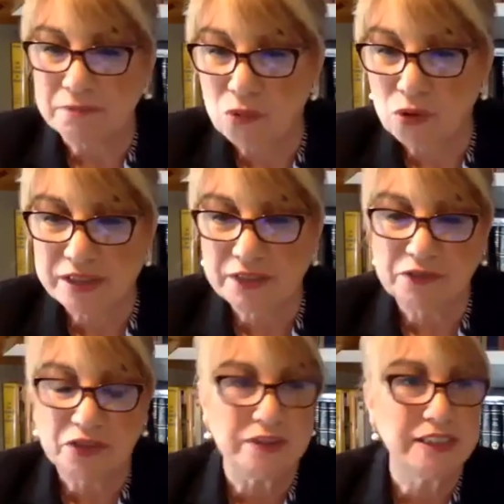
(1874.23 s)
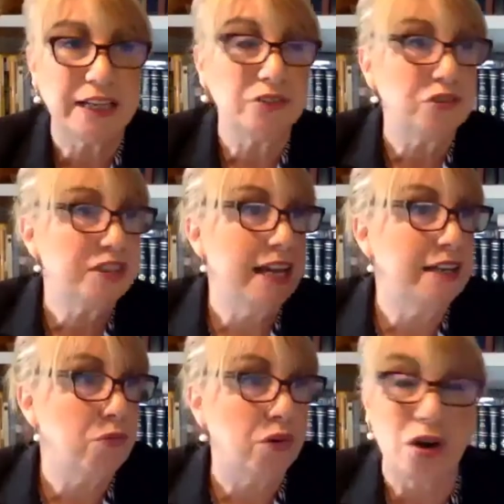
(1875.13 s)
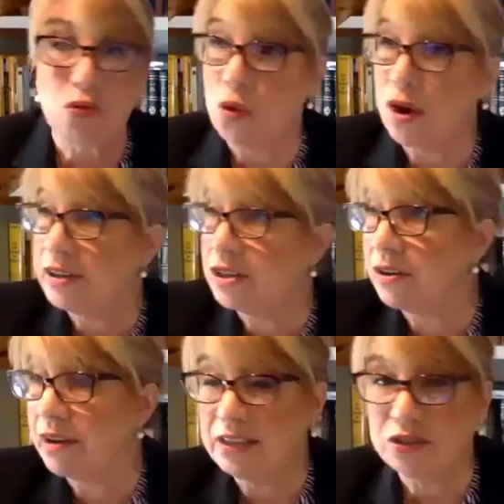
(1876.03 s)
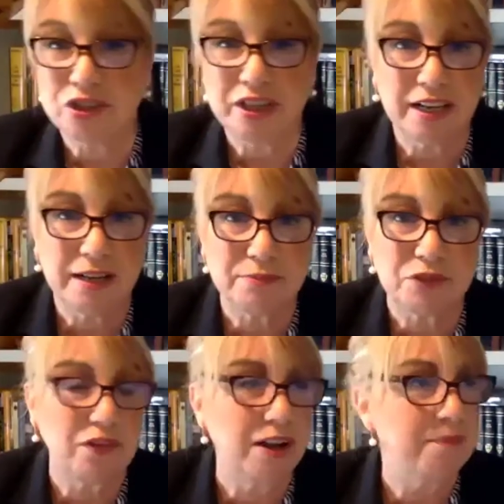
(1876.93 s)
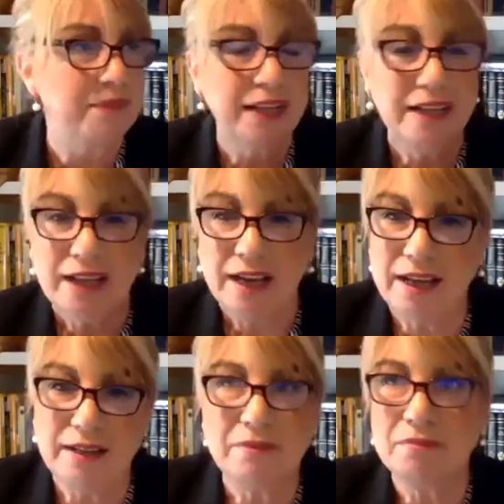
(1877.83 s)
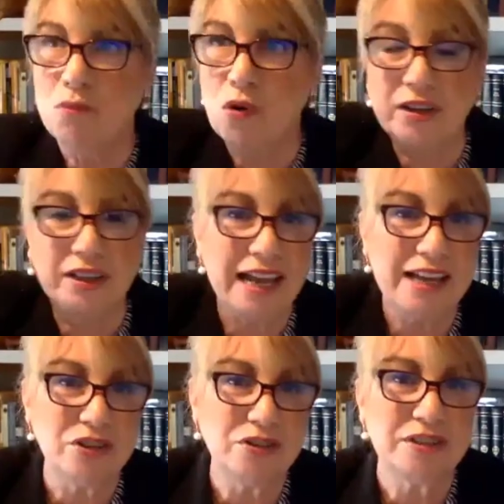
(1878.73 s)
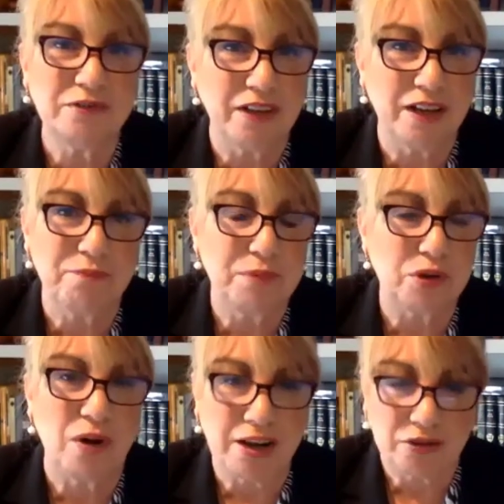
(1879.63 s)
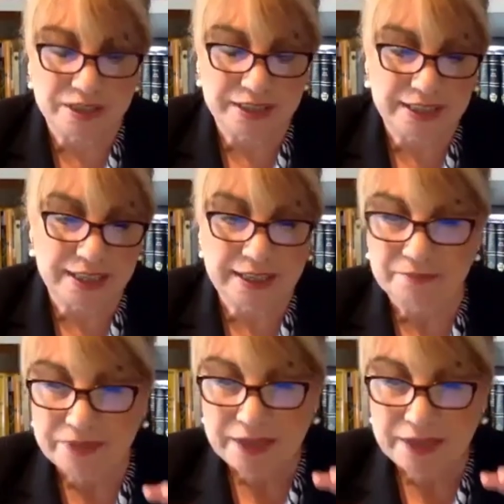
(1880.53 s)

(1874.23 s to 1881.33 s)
more difficulty understanding where our water or energy comes from, more layers of bureaucracy.